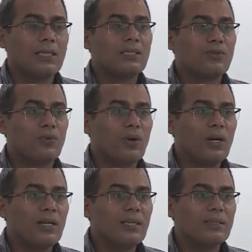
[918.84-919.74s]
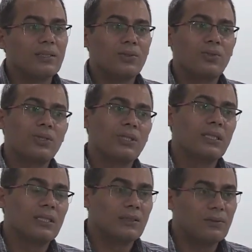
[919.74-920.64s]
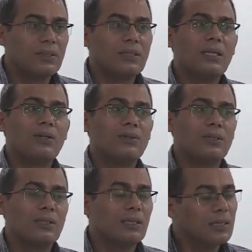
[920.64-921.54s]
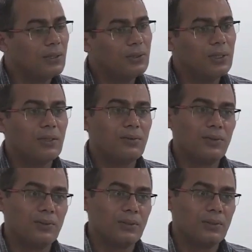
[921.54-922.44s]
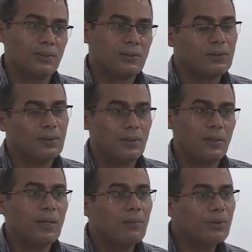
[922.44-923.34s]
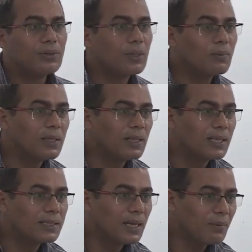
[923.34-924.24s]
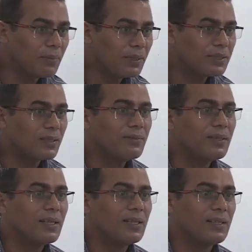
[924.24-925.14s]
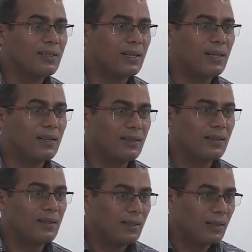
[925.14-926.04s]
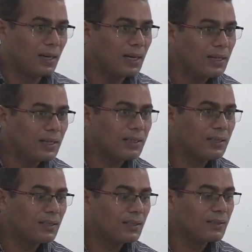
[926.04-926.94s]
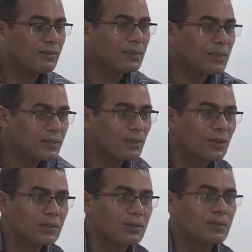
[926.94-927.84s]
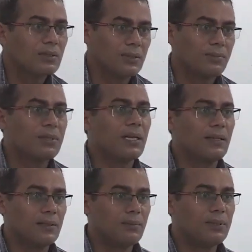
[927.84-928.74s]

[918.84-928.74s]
That is, faulting is associated with endogenic forces. Because something has happened somewhere in the land under the earth which has caused subsidence.